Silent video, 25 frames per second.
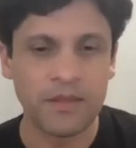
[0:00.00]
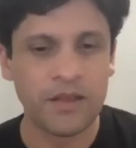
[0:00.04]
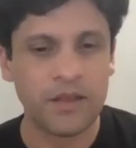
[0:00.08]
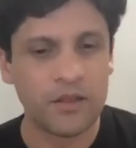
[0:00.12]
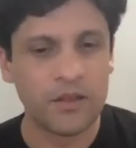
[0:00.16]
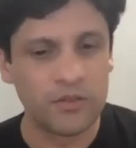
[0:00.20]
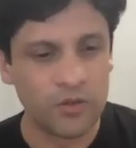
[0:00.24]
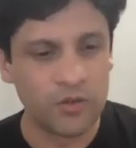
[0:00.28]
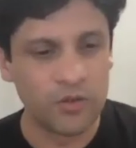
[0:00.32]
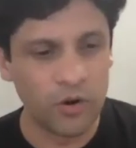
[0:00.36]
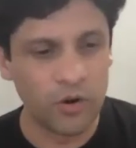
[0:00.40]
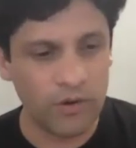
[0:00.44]

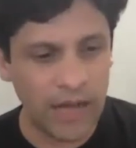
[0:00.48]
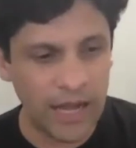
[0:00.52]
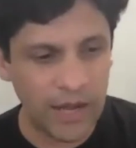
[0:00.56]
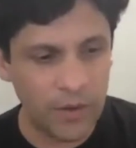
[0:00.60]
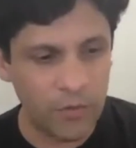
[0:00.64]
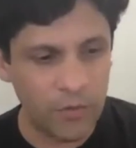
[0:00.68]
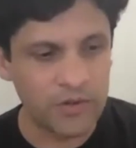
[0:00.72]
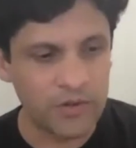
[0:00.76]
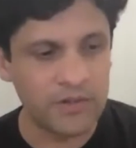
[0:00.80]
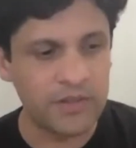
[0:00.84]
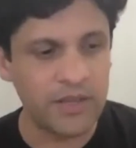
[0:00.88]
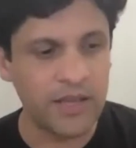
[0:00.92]
So I
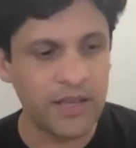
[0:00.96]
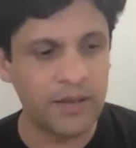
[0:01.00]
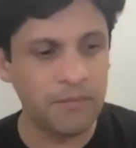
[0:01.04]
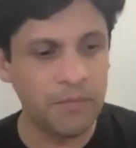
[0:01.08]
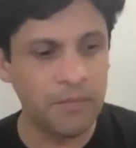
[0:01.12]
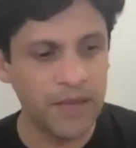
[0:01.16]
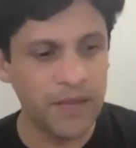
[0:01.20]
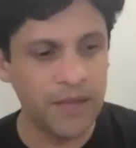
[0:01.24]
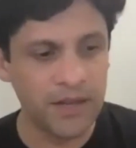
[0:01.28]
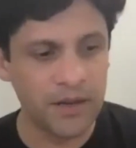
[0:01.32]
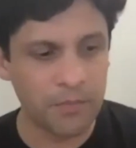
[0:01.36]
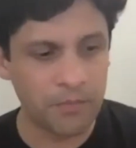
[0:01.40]
would say
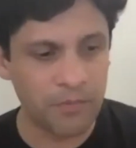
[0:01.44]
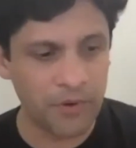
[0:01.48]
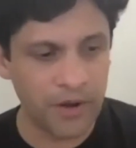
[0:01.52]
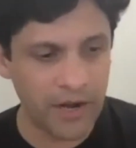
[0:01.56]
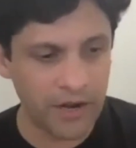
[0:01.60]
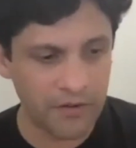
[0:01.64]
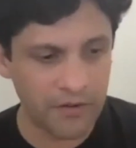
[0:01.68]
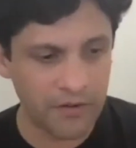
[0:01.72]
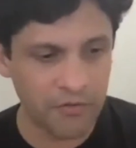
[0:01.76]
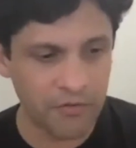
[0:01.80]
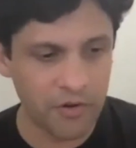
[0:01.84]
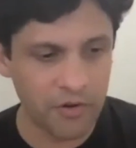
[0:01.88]
be in a
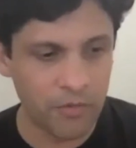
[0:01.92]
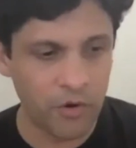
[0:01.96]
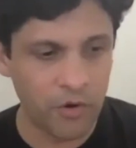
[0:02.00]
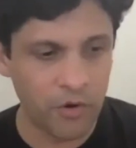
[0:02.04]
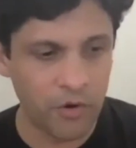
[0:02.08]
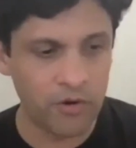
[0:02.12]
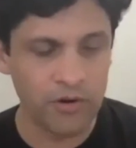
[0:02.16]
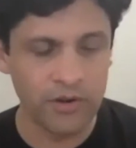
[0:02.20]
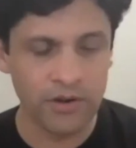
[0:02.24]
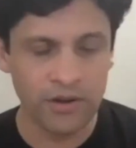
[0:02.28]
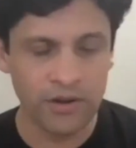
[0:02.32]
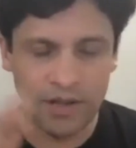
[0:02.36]
prayerful
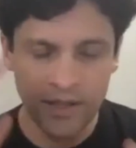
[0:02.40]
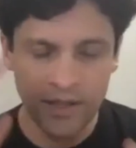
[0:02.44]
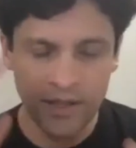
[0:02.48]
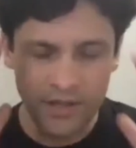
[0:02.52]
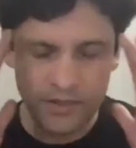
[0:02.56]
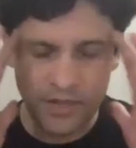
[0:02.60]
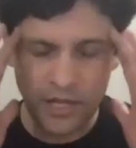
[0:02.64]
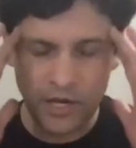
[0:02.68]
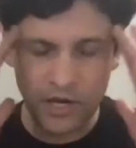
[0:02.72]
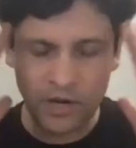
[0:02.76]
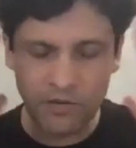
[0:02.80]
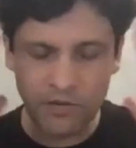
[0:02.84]
mode.
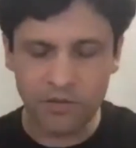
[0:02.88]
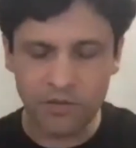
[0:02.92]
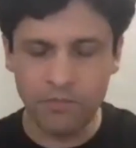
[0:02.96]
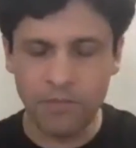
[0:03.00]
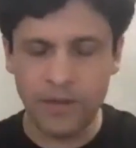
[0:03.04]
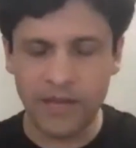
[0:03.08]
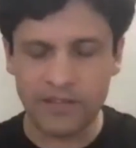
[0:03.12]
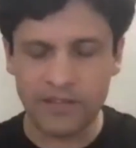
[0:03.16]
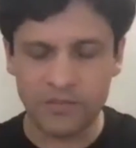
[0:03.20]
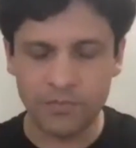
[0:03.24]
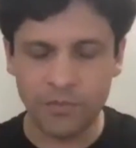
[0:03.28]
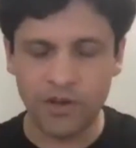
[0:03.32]
Think of the
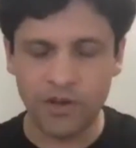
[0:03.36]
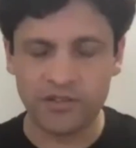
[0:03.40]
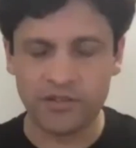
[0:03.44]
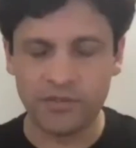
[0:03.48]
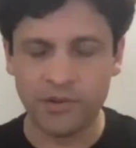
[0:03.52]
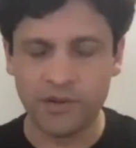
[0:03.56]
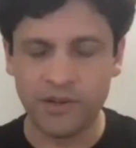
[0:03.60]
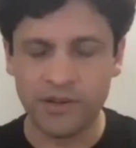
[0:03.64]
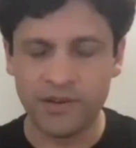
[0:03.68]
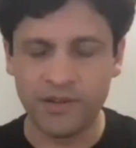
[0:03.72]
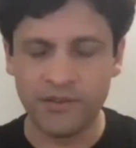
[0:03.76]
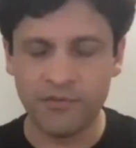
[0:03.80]
best
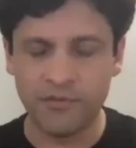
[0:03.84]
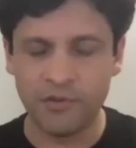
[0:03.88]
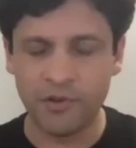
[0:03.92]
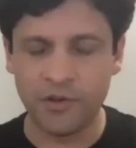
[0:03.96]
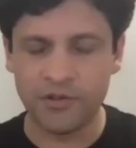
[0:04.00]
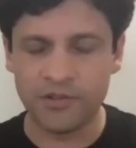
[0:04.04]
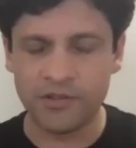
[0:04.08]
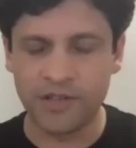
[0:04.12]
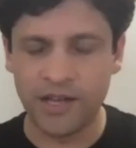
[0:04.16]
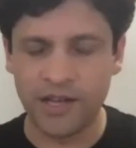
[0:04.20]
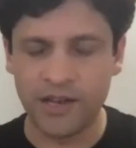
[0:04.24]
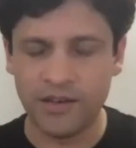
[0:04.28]
possibility for
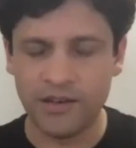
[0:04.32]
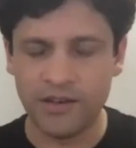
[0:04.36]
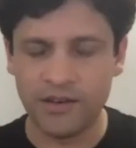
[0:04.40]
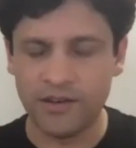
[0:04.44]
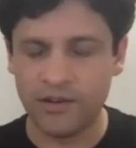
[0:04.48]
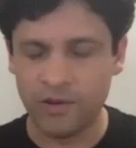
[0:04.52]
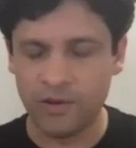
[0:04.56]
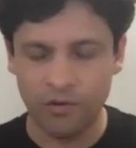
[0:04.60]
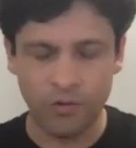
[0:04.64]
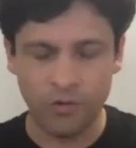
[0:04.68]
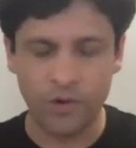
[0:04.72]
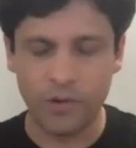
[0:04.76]
your son
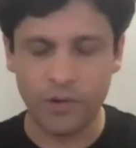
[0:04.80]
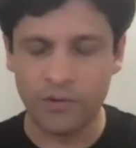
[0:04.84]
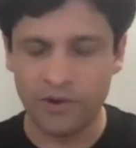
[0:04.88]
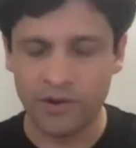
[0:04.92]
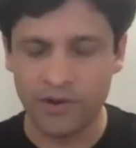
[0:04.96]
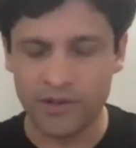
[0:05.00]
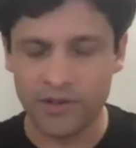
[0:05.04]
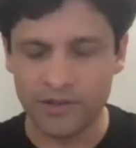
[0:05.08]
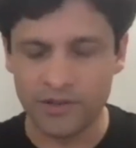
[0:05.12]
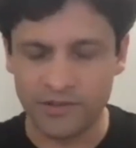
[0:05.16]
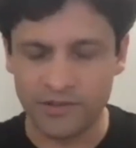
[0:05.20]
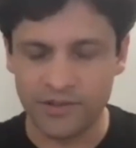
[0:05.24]
or whoever
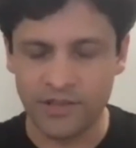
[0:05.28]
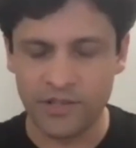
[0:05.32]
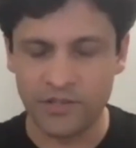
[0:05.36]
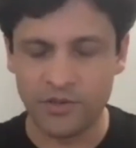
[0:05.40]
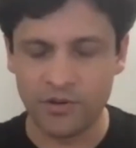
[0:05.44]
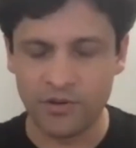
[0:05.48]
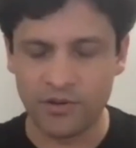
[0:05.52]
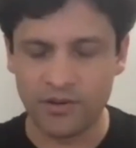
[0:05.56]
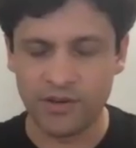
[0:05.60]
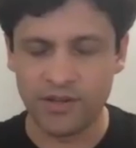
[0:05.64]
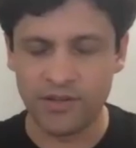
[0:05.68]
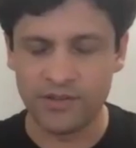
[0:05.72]
it is that
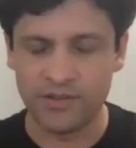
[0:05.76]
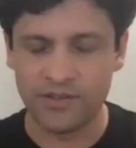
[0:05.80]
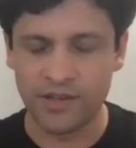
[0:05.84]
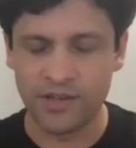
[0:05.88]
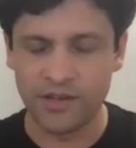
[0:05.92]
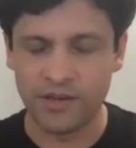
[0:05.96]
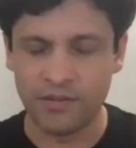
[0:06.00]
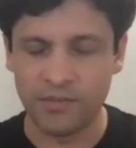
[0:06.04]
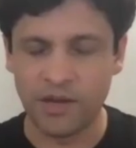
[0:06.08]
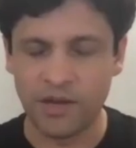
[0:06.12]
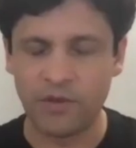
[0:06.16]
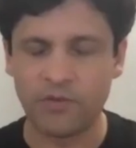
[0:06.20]
you're
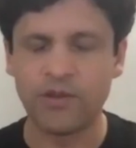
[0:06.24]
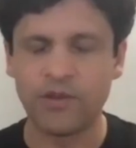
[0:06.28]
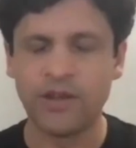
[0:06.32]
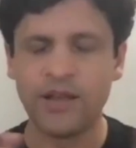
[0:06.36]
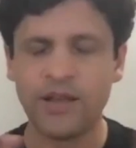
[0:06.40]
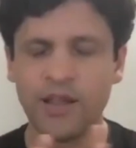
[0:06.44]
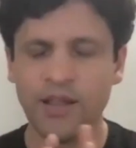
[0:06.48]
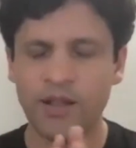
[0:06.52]
concerned about.